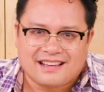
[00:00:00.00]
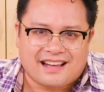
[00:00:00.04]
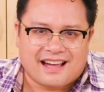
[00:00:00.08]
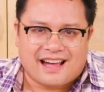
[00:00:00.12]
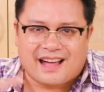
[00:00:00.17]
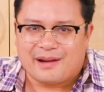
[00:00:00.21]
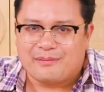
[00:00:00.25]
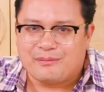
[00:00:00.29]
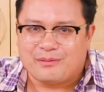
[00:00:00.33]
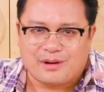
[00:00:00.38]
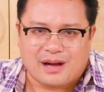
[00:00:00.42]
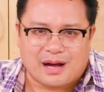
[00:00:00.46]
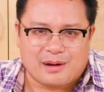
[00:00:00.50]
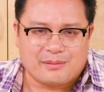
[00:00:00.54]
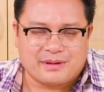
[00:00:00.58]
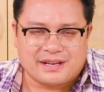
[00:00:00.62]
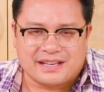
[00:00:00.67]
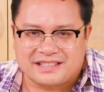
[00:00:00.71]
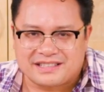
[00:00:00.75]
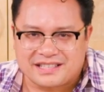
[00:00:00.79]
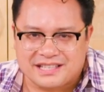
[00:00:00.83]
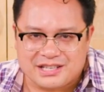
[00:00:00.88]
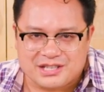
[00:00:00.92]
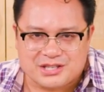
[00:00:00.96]
I'm in
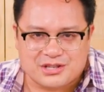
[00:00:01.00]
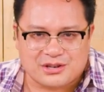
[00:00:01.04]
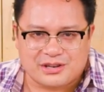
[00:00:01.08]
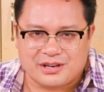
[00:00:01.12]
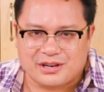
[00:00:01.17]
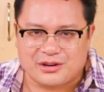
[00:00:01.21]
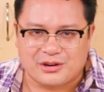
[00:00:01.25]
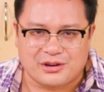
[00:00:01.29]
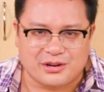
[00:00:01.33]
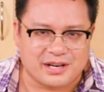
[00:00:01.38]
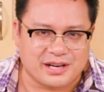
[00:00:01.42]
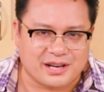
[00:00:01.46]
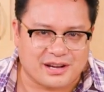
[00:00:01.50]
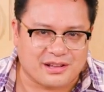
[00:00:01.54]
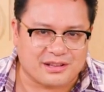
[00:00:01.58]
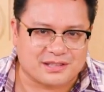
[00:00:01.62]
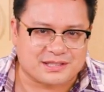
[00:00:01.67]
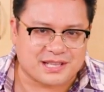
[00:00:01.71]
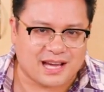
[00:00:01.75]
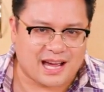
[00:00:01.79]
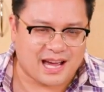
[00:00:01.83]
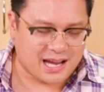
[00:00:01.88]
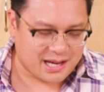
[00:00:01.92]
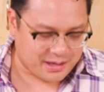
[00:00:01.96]
a t-shirt and a hoodie all
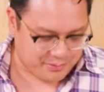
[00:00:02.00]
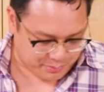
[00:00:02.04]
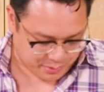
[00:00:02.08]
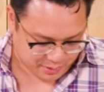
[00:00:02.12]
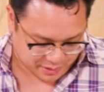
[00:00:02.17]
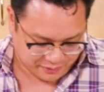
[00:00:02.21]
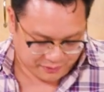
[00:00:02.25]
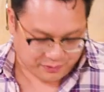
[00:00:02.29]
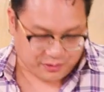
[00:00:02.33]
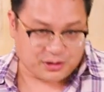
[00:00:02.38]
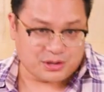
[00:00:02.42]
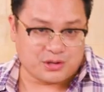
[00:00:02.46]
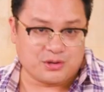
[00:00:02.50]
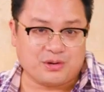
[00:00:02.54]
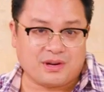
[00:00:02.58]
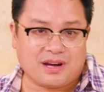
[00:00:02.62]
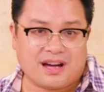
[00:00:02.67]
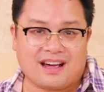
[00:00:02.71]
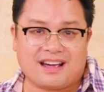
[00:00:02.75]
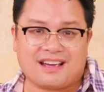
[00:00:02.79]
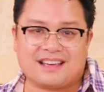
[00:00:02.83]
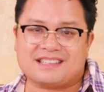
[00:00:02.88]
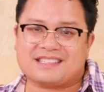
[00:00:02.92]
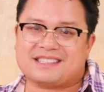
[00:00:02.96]
the time, but for you
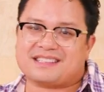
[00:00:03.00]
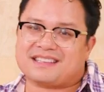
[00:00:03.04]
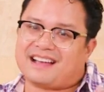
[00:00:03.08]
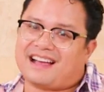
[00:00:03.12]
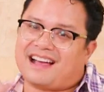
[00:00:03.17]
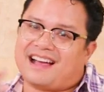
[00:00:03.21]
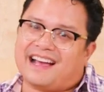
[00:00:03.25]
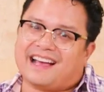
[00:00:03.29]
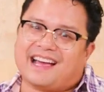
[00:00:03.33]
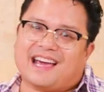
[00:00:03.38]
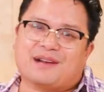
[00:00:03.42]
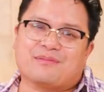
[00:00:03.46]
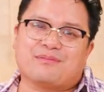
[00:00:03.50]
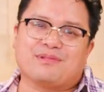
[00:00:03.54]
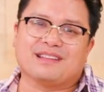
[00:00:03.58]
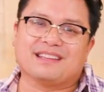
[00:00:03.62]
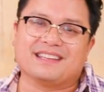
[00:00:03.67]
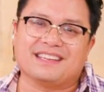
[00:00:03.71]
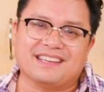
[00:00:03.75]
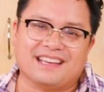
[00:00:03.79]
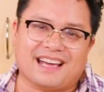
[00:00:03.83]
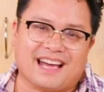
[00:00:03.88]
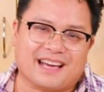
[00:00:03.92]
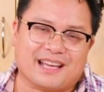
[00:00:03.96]
guys, I
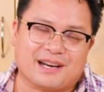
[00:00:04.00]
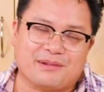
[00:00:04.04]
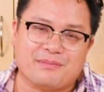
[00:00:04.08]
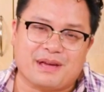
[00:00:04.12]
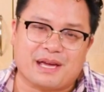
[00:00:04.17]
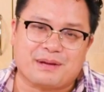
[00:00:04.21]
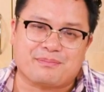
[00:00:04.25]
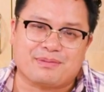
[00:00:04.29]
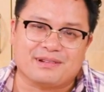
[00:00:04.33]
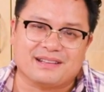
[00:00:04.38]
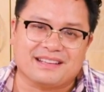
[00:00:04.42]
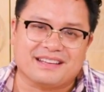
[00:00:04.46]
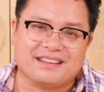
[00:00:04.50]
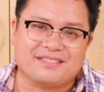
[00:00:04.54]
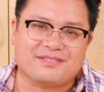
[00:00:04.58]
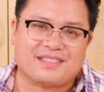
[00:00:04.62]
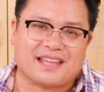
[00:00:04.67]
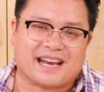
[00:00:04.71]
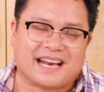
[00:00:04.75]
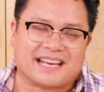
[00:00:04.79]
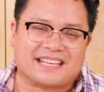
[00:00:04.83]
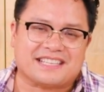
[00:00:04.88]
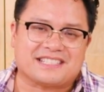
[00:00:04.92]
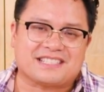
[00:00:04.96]
gotta make believe
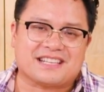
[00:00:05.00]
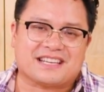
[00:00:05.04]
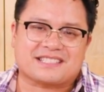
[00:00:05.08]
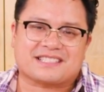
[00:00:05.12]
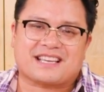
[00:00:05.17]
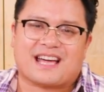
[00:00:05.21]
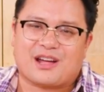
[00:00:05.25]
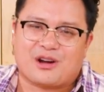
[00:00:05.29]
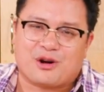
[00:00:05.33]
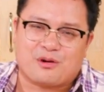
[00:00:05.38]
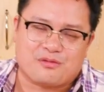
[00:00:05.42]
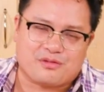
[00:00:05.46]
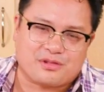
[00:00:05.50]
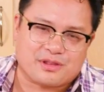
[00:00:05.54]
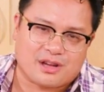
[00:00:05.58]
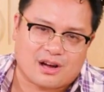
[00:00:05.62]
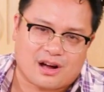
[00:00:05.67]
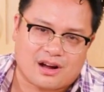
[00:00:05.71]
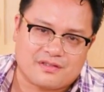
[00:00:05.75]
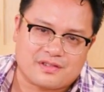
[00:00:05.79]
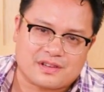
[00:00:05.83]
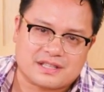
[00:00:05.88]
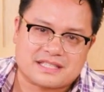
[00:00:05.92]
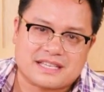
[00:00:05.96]
that I just got home from the
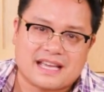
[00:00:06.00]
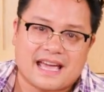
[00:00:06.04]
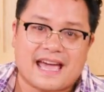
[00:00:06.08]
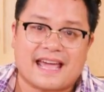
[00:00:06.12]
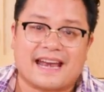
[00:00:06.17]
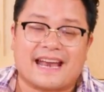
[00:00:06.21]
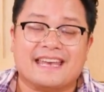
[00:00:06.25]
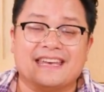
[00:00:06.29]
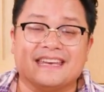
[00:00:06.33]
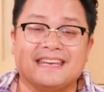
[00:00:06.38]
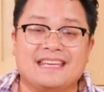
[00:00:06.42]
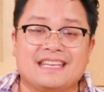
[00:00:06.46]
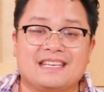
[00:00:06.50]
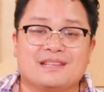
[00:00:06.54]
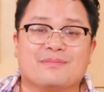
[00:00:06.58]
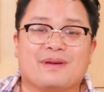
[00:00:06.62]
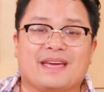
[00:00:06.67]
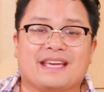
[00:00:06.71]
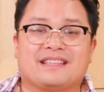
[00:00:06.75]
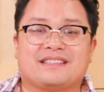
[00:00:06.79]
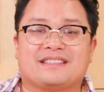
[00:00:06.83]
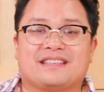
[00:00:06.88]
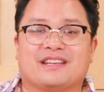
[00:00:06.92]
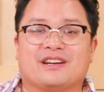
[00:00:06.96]
office and I need to
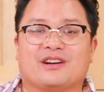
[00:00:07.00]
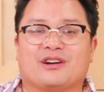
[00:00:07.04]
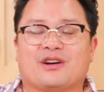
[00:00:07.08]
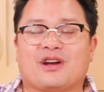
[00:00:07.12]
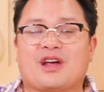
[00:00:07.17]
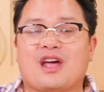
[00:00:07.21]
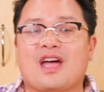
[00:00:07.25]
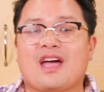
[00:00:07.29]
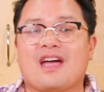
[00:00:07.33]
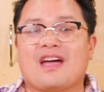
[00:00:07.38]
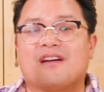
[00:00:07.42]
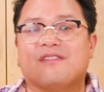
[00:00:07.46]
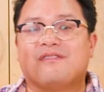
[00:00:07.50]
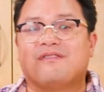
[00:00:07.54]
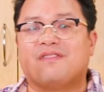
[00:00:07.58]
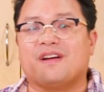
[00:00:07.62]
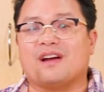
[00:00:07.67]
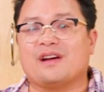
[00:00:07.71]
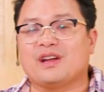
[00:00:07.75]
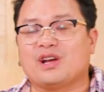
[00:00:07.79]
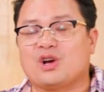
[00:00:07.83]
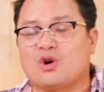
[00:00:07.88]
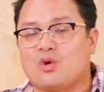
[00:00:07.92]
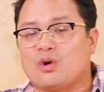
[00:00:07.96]
make dinner
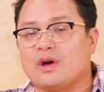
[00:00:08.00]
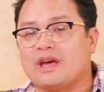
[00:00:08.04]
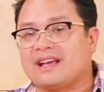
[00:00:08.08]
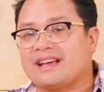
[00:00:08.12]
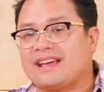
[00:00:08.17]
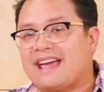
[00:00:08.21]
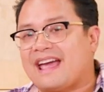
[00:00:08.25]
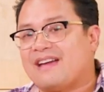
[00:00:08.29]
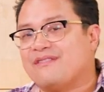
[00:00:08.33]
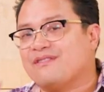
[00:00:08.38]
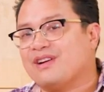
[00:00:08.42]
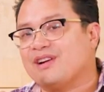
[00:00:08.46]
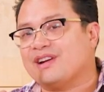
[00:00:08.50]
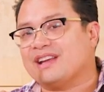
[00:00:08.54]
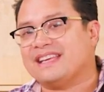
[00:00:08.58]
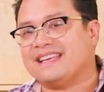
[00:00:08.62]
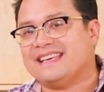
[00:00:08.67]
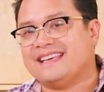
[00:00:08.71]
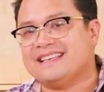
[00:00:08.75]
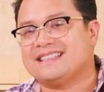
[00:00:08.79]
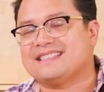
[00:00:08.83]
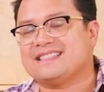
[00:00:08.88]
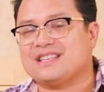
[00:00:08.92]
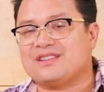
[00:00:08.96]
very quick and very
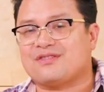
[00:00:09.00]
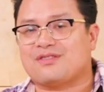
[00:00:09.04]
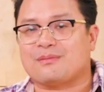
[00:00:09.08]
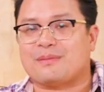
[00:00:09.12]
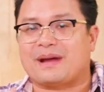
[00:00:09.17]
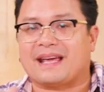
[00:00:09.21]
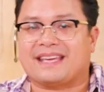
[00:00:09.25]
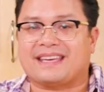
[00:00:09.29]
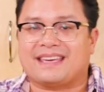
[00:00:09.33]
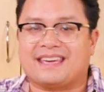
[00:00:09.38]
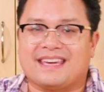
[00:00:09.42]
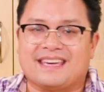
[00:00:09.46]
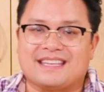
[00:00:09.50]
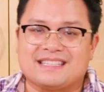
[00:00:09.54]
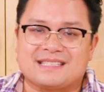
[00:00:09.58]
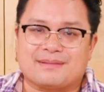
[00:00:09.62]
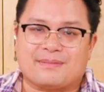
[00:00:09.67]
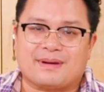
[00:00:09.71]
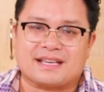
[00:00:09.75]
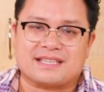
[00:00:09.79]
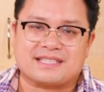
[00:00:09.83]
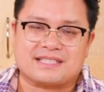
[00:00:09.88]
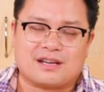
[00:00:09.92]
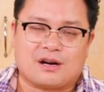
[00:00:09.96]
easy for my kids and
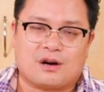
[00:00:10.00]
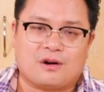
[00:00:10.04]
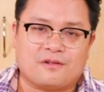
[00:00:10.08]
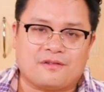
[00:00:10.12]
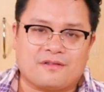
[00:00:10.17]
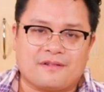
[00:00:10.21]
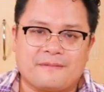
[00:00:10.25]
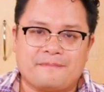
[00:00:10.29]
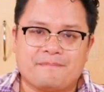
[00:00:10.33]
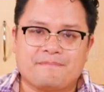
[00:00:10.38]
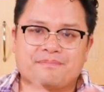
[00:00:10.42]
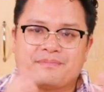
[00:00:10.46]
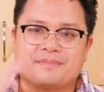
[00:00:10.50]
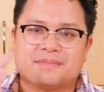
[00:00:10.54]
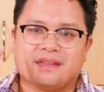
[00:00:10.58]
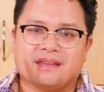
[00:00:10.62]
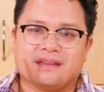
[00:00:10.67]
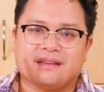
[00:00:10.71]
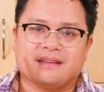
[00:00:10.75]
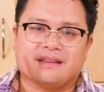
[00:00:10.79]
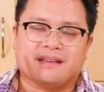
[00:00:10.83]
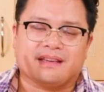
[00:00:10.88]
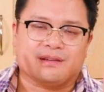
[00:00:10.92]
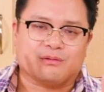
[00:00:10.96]
myself.
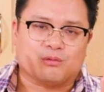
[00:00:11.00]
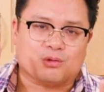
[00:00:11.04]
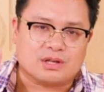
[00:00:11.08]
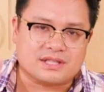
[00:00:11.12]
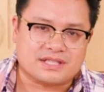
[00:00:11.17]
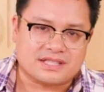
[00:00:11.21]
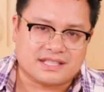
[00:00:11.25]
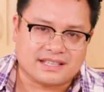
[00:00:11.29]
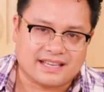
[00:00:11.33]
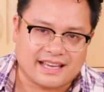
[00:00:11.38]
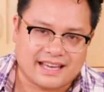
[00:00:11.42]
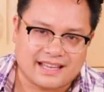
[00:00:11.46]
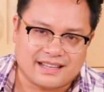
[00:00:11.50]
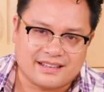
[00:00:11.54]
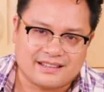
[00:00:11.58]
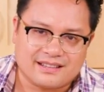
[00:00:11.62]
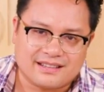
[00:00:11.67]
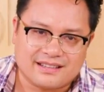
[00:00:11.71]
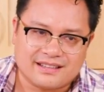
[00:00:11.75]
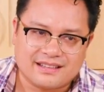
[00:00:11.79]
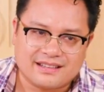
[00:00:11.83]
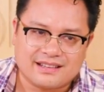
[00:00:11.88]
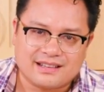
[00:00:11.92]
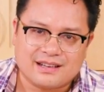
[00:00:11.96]
And once again,
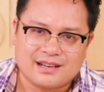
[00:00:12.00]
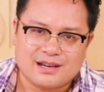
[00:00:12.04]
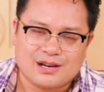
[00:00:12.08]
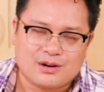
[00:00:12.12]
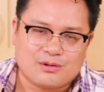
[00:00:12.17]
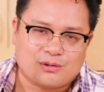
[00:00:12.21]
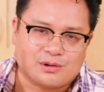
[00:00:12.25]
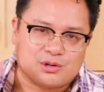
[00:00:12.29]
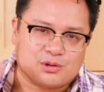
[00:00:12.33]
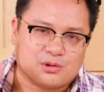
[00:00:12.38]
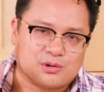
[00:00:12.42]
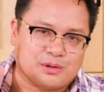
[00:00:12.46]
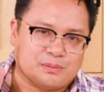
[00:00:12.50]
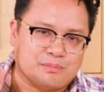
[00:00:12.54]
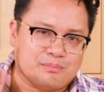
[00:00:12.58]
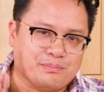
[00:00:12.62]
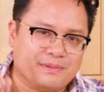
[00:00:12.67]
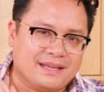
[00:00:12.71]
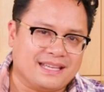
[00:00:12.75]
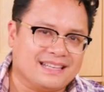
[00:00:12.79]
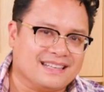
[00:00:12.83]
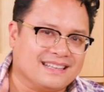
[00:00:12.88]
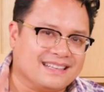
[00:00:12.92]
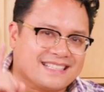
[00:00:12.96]
we're doing
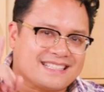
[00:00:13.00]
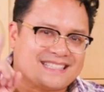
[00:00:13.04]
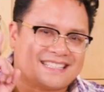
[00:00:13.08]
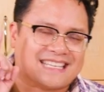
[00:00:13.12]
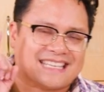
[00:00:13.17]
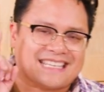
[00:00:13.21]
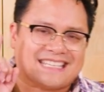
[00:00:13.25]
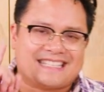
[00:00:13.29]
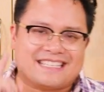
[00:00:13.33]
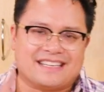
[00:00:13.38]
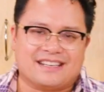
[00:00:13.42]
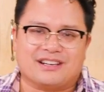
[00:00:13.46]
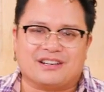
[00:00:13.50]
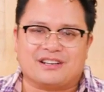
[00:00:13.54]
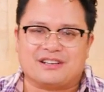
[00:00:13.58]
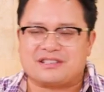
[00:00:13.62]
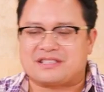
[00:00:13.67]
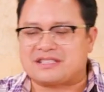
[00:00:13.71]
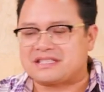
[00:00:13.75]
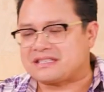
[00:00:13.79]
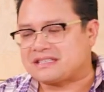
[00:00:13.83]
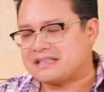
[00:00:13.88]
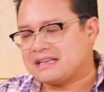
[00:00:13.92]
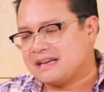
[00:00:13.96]
meatless
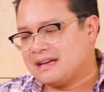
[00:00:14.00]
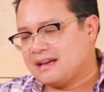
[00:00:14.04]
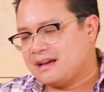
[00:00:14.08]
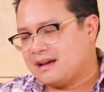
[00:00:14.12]
dinners.